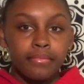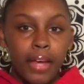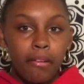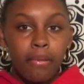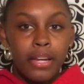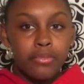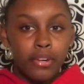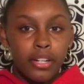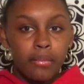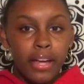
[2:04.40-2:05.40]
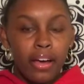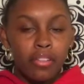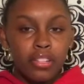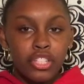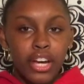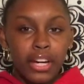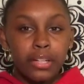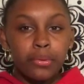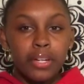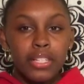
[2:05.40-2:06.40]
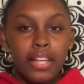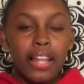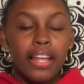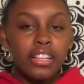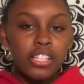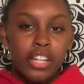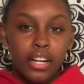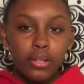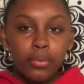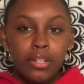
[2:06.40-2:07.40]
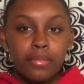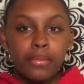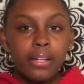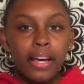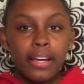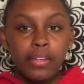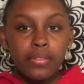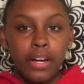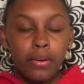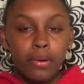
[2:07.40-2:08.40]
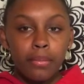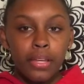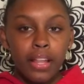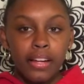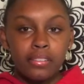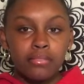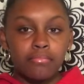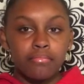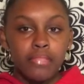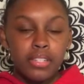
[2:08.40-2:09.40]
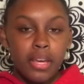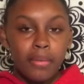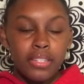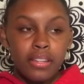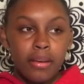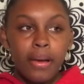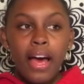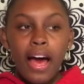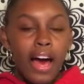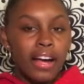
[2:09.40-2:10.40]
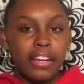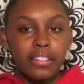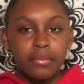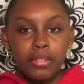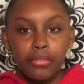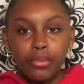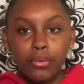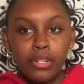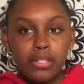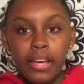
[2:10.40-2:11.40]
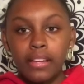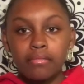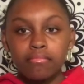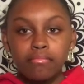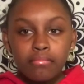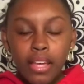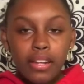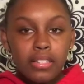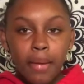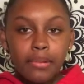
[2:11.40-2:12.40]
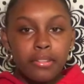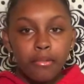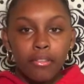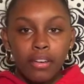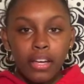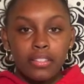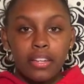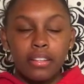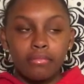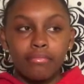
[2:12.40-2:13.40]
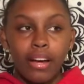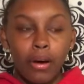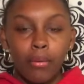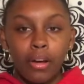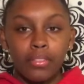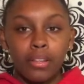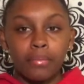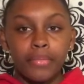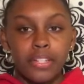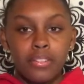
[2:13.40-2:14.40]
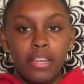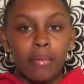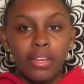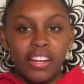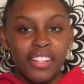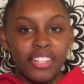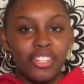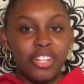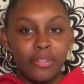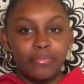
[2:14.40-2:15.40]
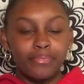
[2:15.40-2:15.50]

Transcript: Everybody's wearing them now, the checkered ones. I like the checkered ones, but, like, if I don't want to be, like, the same as them, I can get some different ones. Like any type of slip-on Vans, I want them. They just can't be ugly, you know.